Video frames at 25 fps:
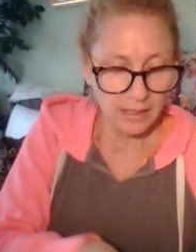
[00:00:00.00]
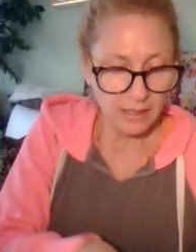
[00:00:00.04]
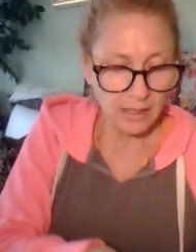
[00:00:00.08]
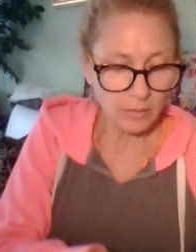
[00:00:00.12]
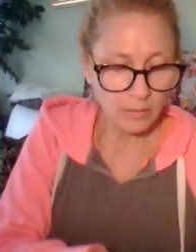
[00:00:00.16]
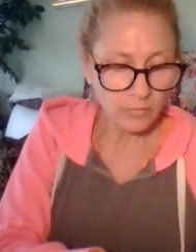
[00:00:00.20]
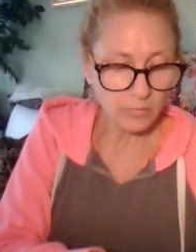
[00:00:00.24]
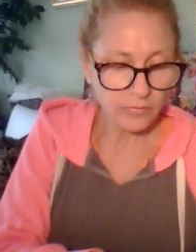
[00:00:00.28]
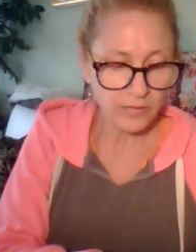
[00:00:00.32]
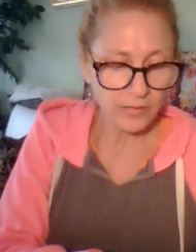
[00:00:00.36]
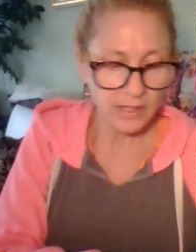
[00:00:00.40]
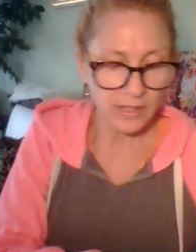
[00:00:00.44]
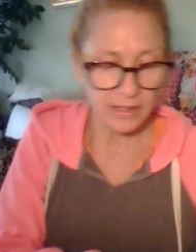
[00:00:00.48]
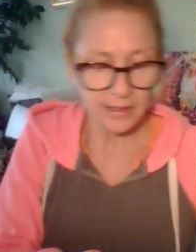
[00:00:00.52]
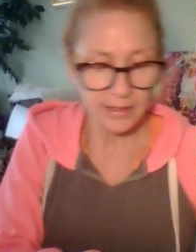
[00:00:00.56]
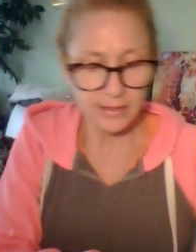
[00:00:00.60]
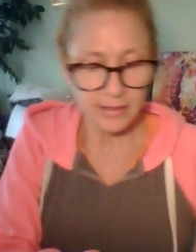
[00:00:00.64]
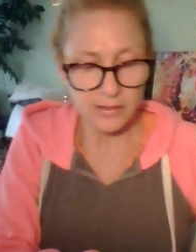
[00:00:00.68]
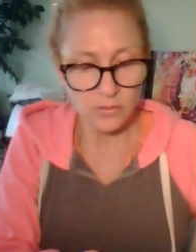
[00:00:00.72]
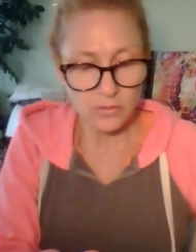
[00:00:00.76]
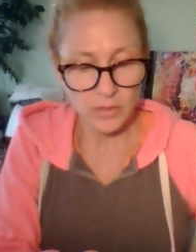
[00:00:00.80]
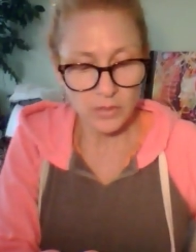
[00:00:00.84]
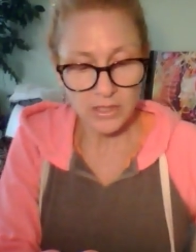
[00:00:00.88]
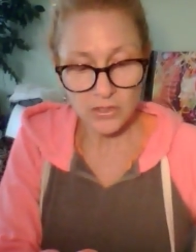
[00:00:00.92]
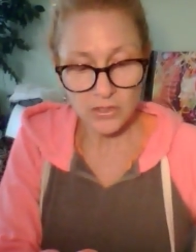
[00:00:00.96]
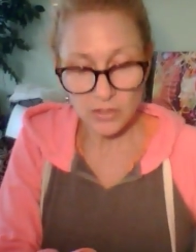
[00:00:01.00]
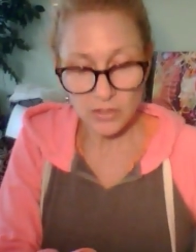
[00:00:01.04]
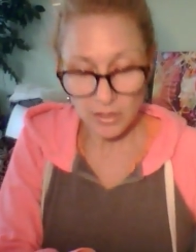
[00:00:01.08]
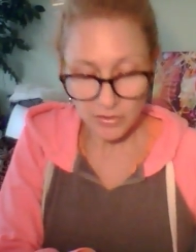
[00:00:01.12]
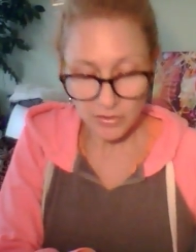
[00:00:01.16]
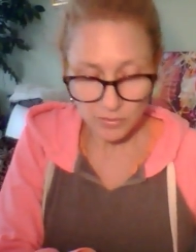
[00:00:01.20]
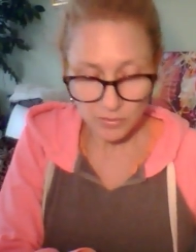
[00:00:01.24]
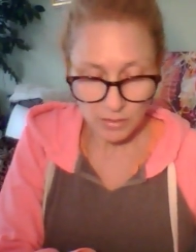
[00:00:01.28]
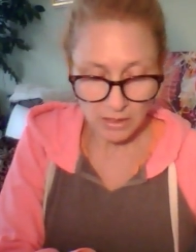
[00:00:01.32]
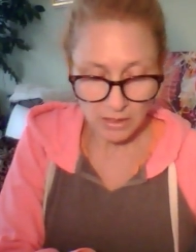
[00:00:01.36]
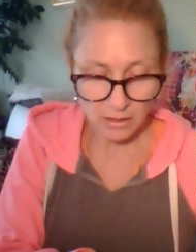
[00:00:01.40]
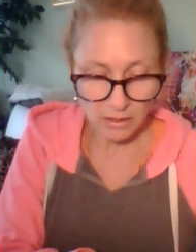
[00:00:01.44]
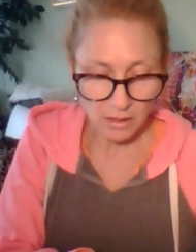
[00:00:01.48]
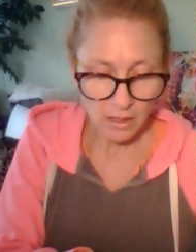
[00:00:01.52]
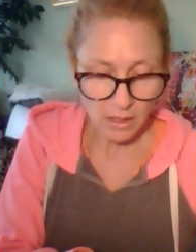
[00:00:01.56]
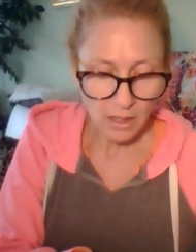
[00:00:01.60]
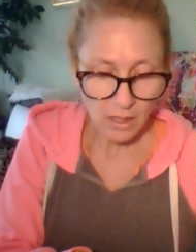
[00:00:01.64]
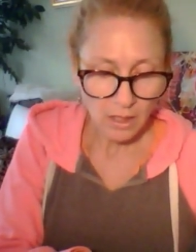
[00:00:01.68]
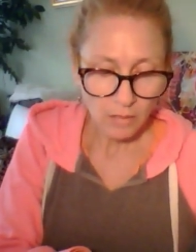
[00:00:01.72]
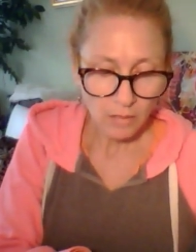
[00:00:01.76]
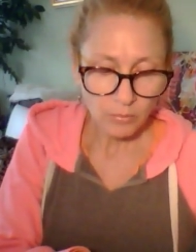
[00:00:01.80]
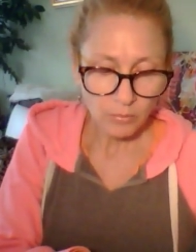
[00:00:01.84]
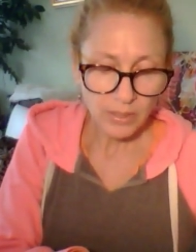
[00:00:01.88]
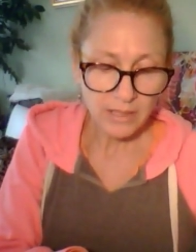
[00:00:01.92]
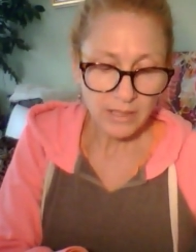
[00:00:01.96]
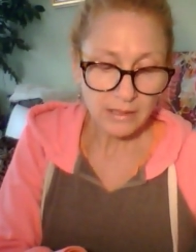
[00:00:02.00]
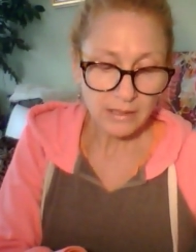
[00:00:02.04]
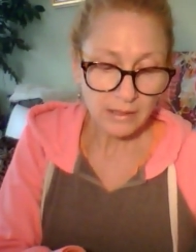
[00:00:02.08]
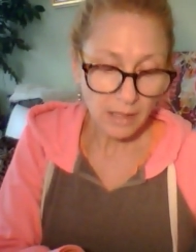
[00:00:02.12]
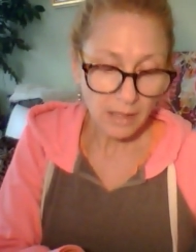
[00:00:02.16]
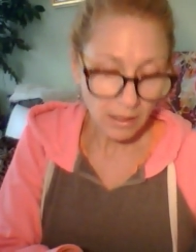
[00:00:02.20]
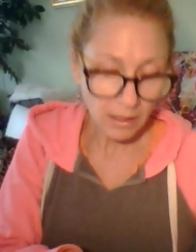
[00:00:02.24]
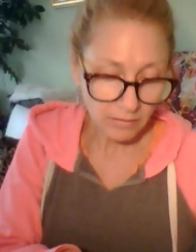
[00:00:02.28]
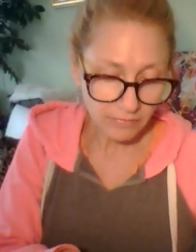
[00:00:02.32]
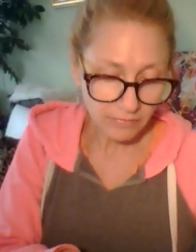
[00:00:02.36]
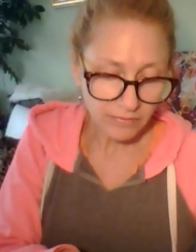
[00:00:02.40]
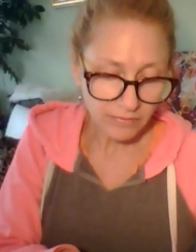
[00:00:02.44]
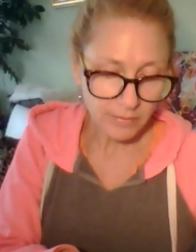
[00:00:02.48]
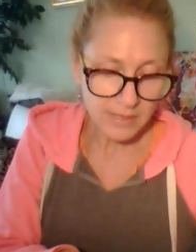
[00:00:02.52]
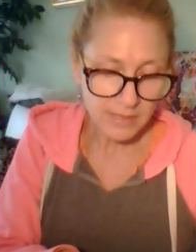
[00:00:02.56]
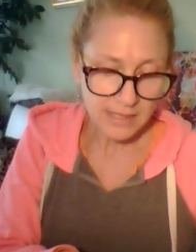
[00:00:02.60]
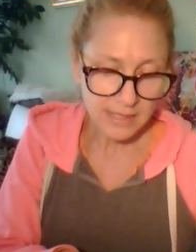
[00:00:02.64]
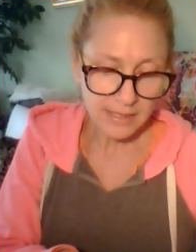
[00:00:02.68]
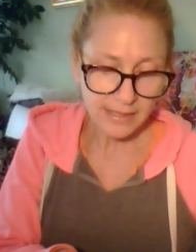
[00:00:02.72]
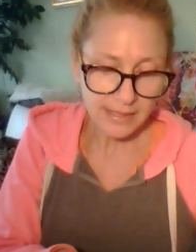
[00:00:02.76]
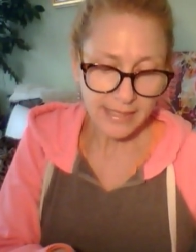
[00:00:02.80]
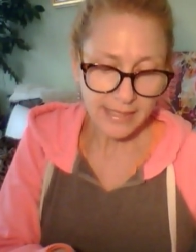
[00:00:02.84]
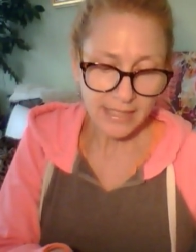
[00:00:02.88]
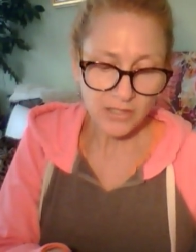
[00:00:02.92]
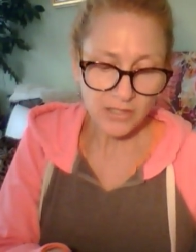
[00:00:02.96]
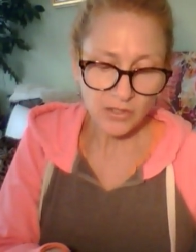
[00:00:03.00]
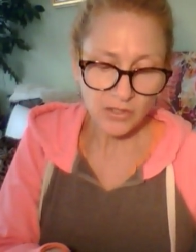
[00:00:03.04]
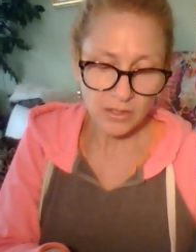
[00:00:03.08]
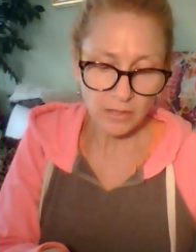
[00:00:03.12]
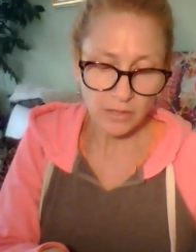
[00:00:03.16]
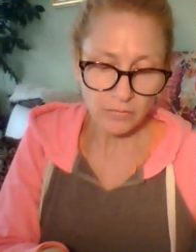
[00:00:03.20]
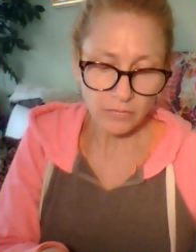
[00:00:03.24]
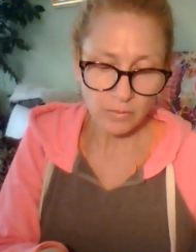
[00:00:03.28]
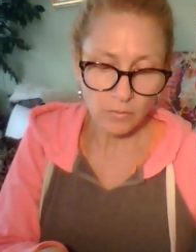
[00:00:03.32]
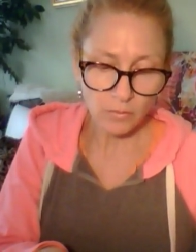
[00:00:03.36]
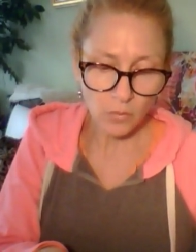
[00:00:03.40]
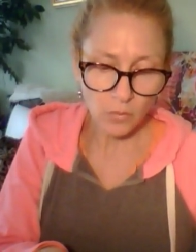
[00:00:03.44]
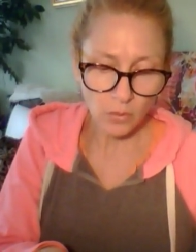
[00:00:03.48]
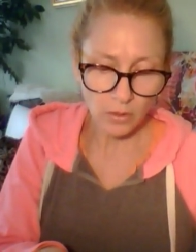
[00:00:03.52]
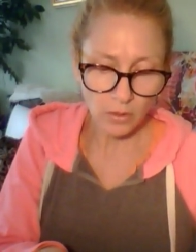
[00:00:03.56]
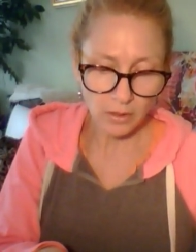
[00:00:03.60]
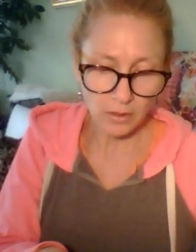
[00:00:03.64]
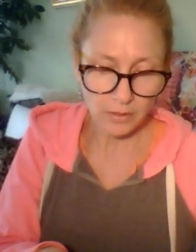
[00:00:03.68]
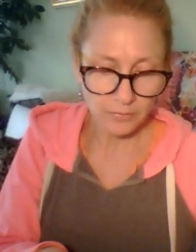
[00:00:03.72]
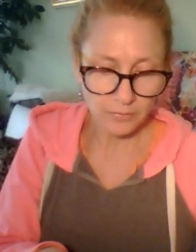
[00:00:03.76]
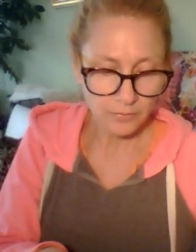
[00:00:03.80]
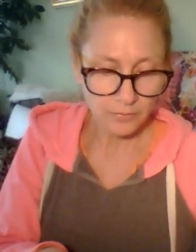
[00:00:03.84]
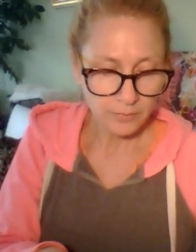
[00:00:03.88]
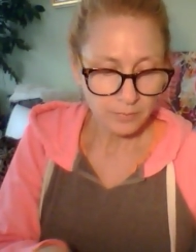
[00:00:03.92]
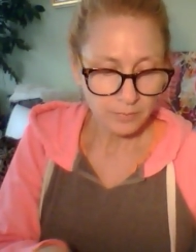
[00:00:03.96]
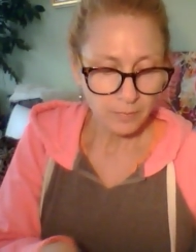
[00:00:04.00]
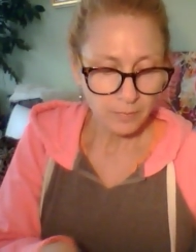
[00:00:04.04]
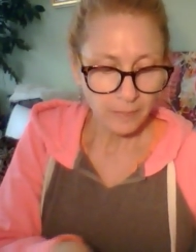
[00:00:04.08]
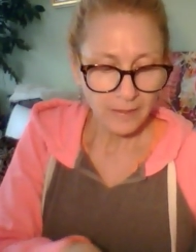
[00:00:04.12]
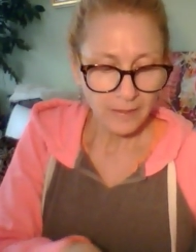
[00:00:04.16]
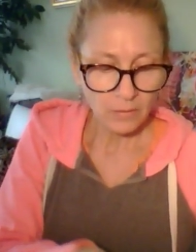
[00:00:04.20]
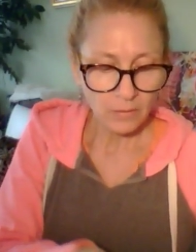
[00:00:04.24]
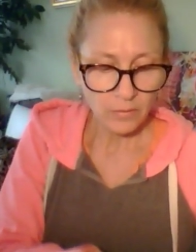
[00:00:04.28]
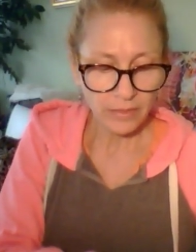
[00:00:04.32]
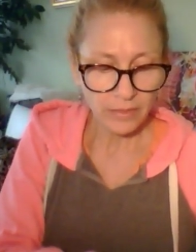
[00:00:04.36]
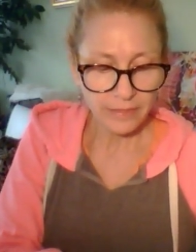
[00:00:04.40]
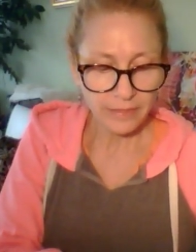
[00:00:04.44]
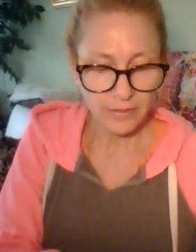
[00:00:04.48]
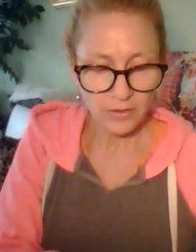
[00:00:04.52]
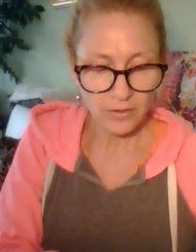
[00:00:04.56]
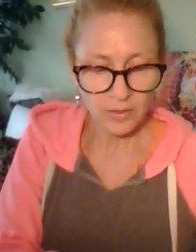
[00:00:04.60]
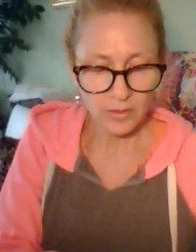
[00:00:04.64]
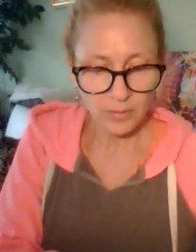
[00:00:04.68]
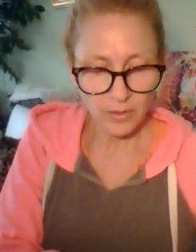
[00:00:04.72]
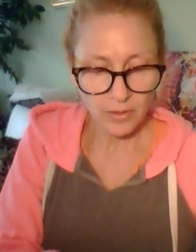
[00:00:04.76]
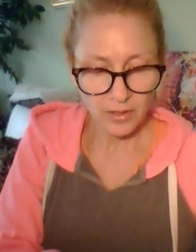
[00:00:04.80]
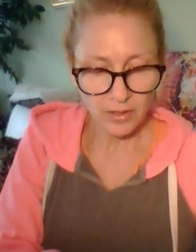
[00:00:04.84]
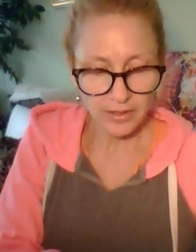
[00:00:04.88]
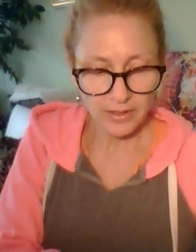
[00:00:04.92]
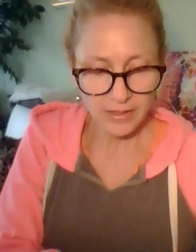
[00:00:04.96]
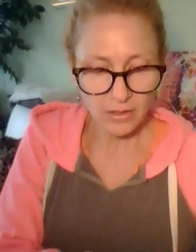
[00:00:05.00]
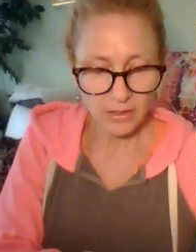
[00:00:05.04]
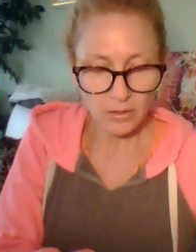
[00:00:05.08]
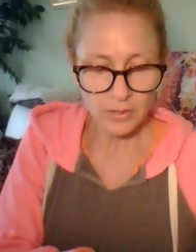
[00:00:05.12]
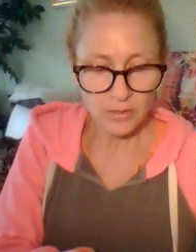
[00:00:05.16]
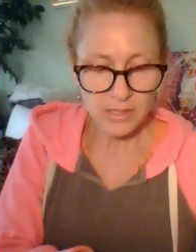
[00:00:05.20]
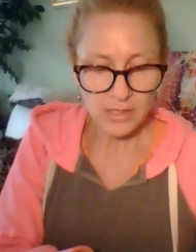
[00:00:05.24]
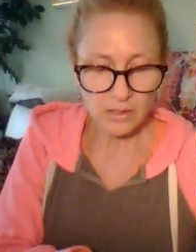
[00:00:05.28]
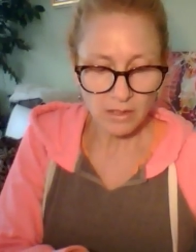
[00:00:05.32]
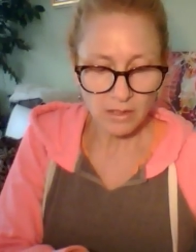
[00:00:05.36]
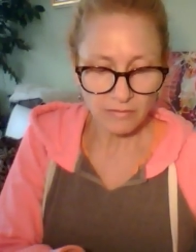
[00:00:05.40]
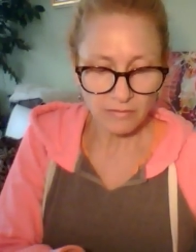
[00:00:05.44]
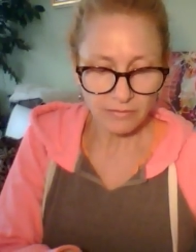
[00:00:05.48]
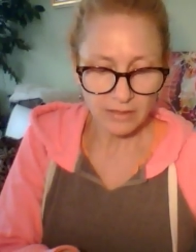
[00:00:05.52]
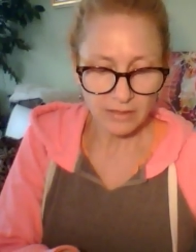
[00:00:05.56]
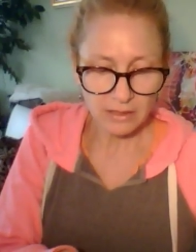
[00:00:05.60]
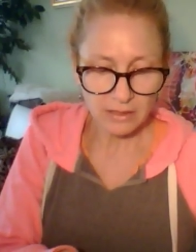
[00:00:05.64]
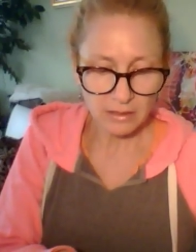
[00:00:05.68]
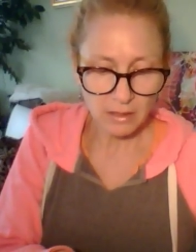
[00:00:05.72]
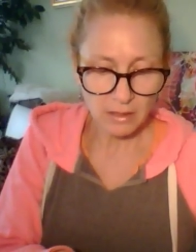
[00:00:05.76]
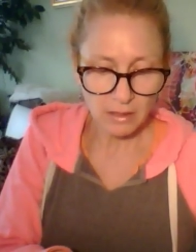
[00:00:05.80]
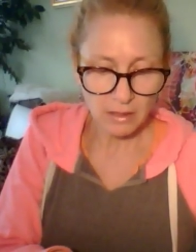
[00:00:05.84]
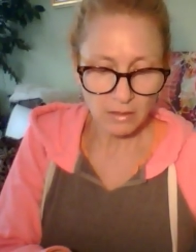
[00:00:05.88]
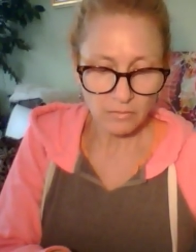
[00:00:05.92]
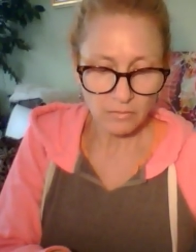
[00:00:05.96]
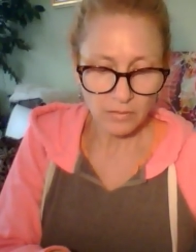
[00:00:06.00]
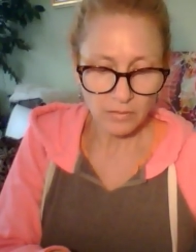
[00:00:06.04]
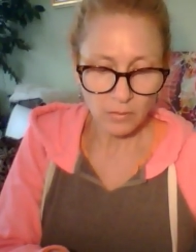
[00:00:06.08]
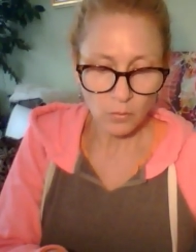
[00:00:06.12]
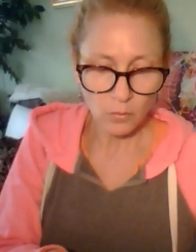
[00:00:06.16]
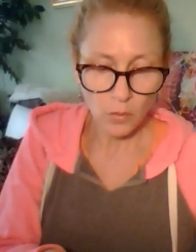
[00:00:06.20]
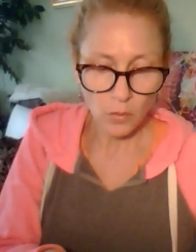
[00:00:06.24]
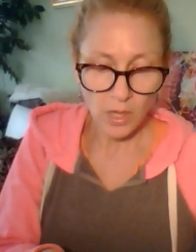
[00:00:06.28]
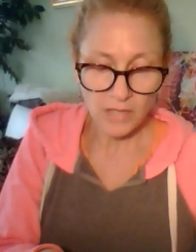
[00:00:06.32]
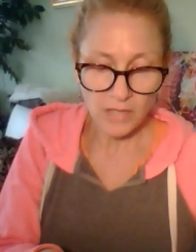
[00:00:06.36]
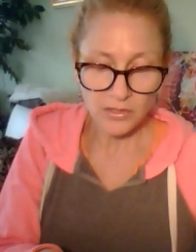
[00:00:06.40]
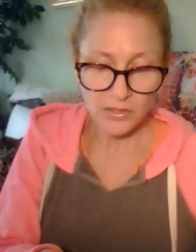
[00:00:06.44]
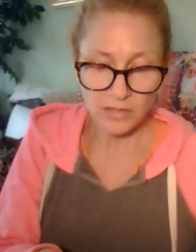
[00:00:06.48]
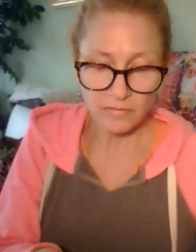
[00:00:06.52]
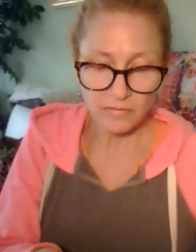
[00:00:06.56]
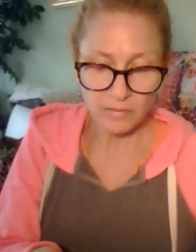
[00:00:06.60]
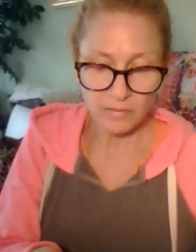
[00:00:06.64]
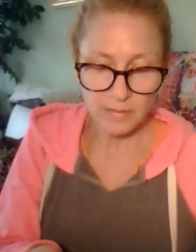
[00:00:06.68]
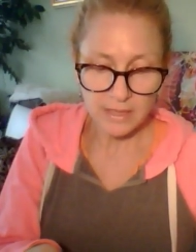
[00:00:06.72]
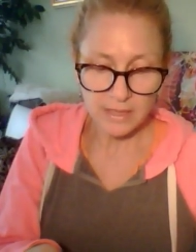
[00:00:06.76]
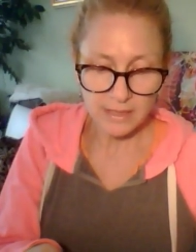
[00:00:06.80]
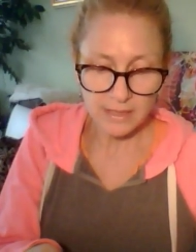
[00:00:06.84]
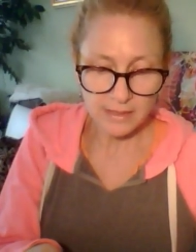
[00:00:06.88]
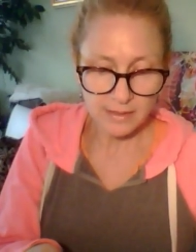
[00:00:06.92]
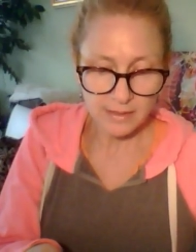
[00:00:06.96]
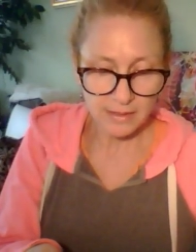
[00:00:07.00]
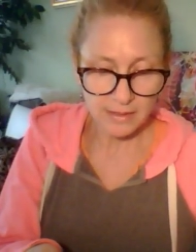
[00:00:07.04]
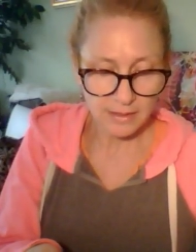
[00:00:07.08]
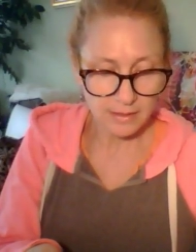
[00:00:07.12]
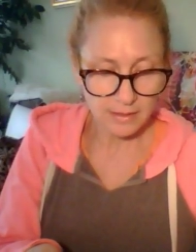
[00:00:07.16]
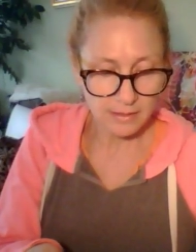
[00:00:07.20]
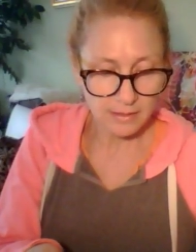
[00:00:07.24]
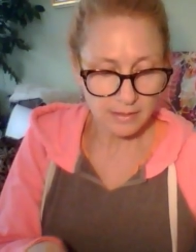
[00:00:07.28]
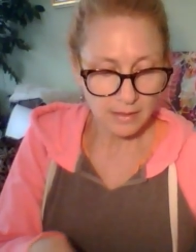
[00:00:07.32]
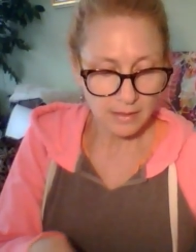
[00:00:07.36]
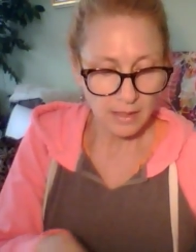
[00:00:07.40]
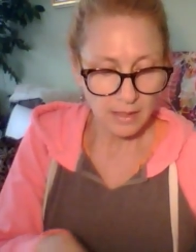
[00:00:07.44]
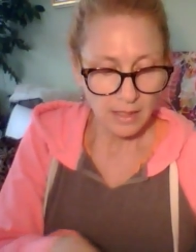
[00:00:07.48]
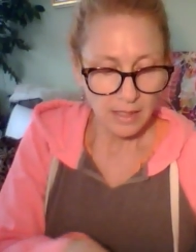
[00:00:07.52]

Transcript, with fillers: him feeling sweet judgment, but love from his connection even more, with third party always offering love and watching from a distance,